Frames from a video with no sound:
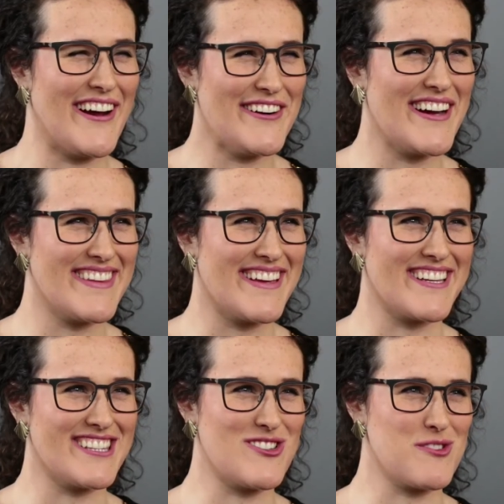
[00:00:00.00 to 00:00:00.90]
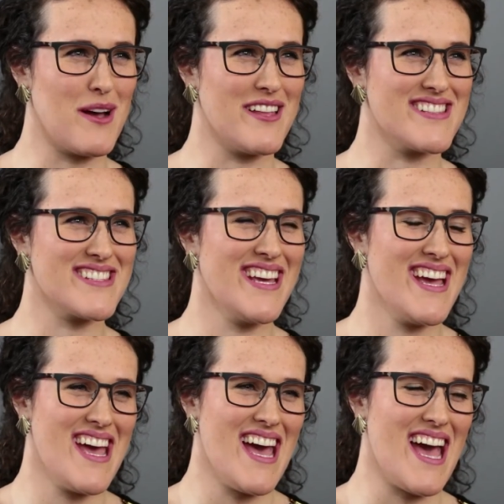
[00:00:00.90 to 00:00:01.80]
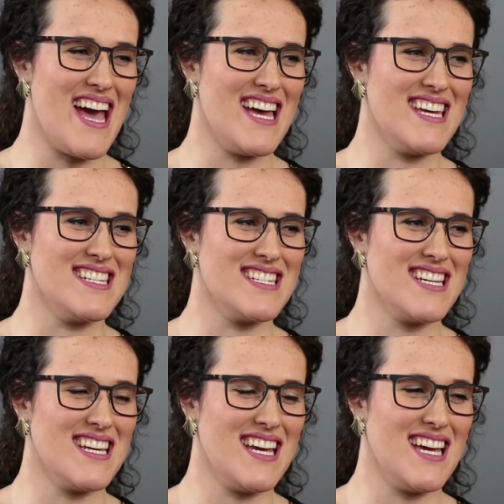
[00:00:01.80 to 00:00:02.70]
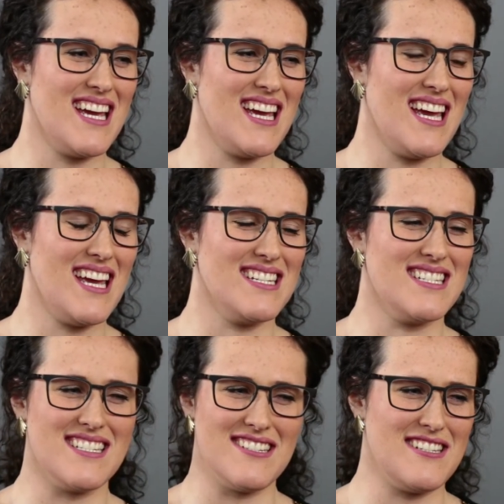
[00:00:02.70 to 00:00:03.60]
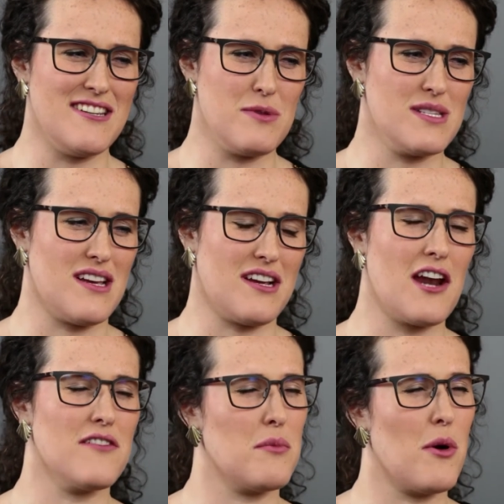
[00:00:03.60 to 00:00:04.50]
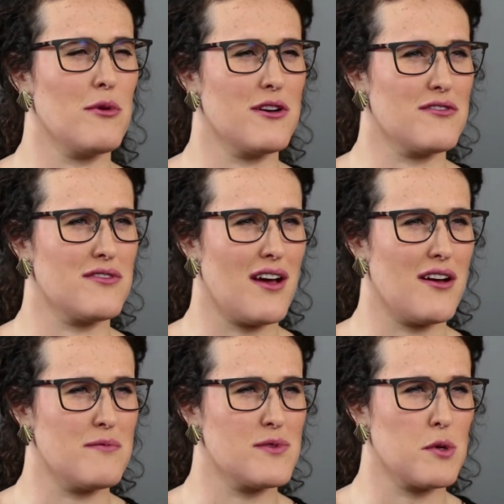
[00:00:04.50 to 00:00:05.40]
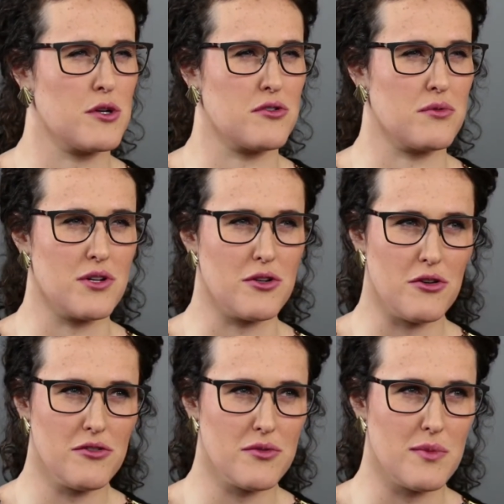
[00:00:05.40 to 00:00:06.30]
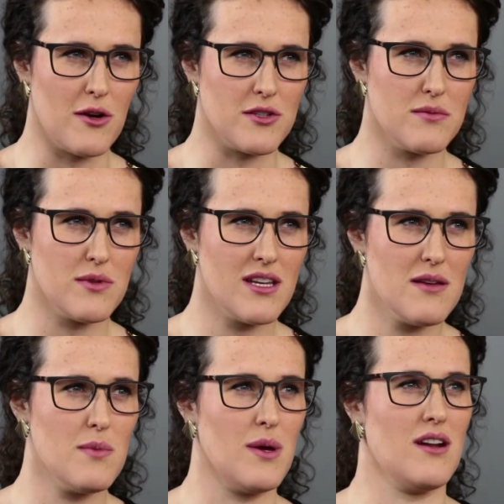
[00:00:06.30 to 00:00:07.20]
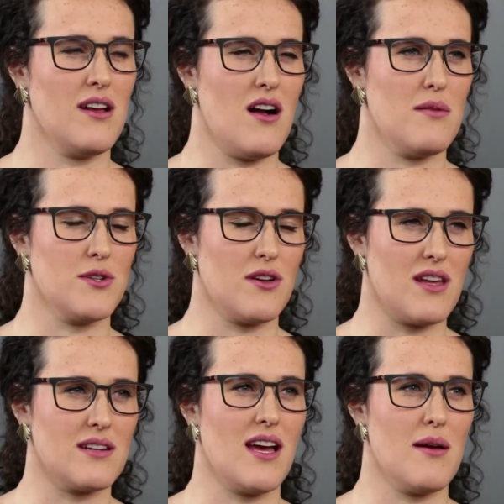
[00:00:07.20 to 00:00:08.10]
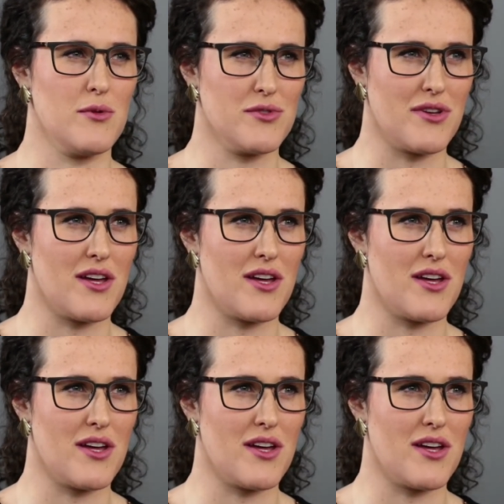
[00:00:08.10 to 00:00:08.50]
know, I think in those months, and and it was kind of a moment of um, spiritual renewal for me ultimately but um, during that time it was a